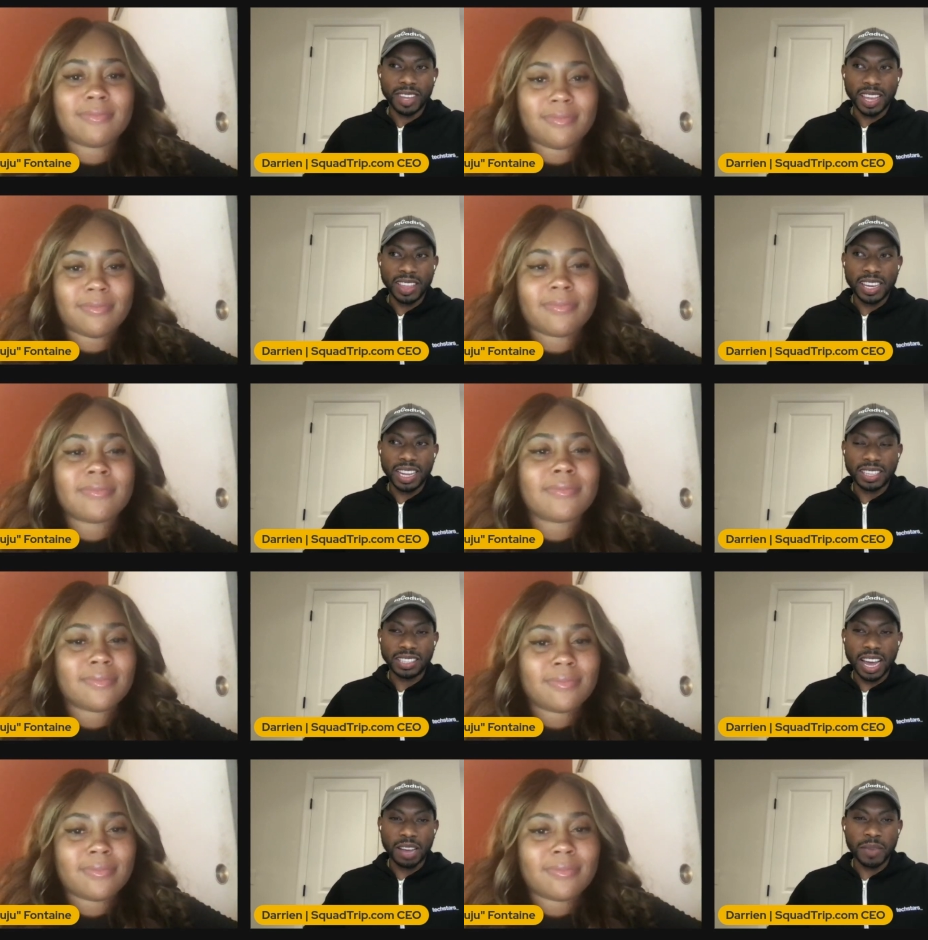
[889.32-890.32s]
Speaker 1: i think at the
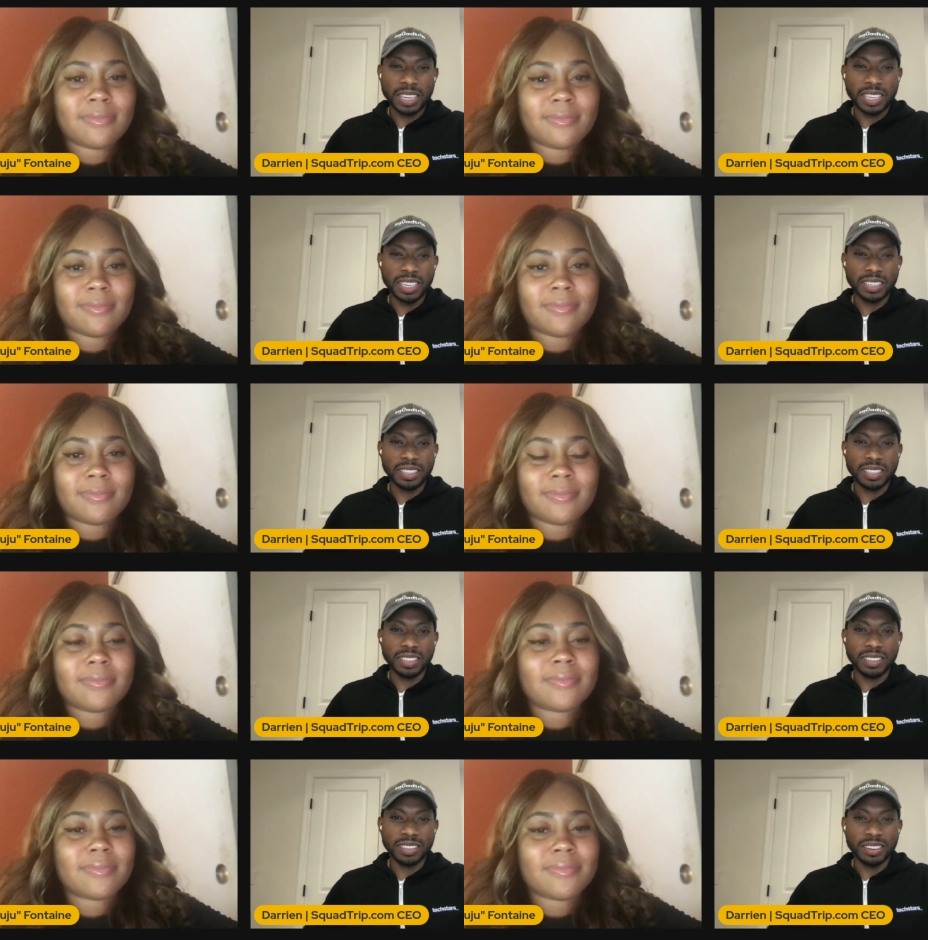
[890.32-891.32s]
time i didn't
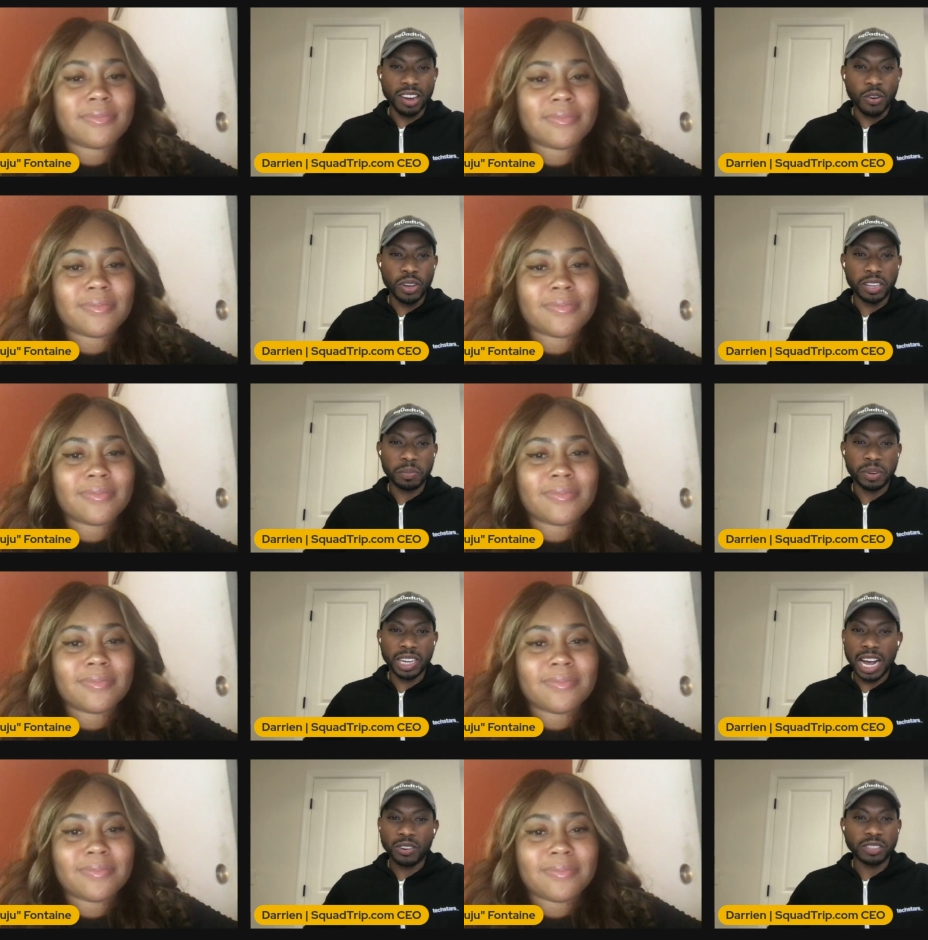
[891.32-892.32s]
know it
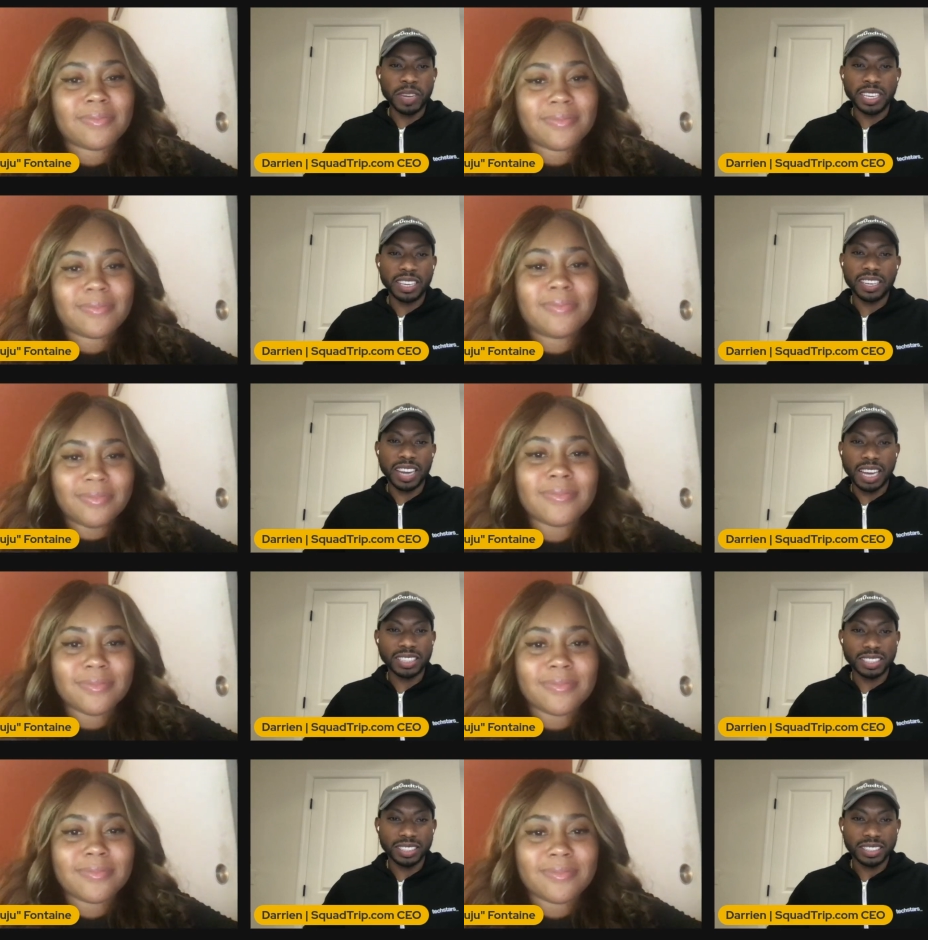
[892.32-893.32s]
but i was making
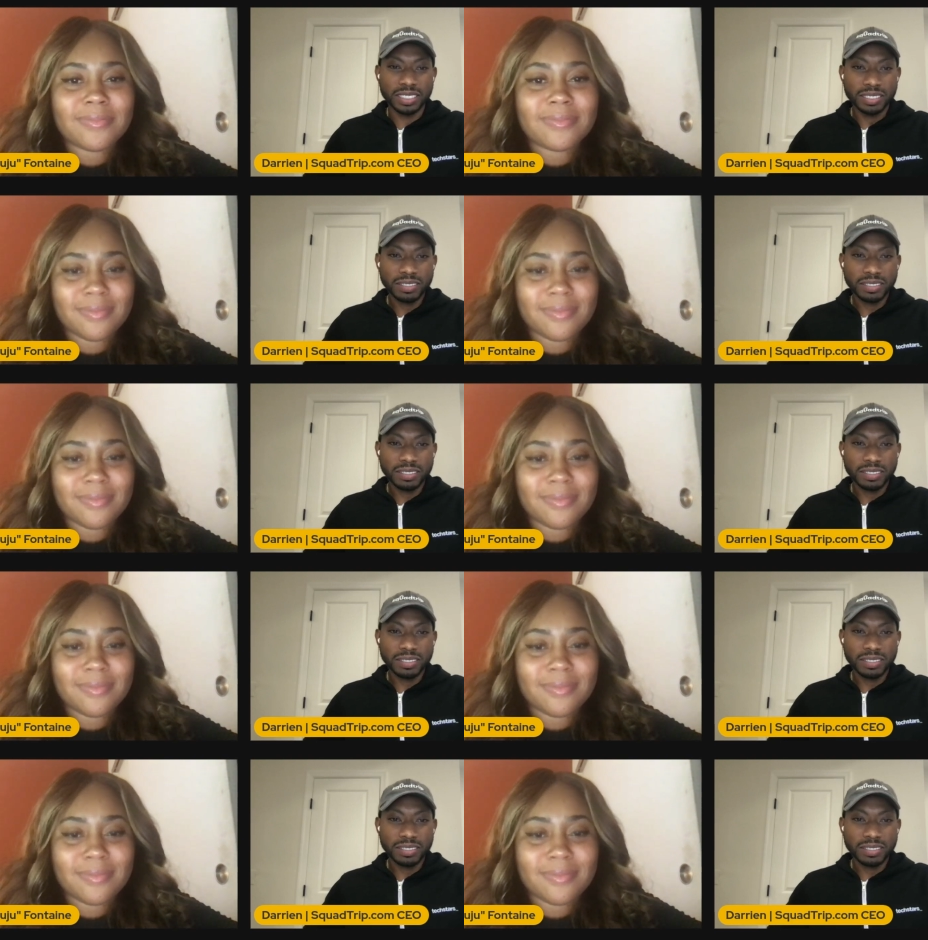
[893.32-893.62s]
connections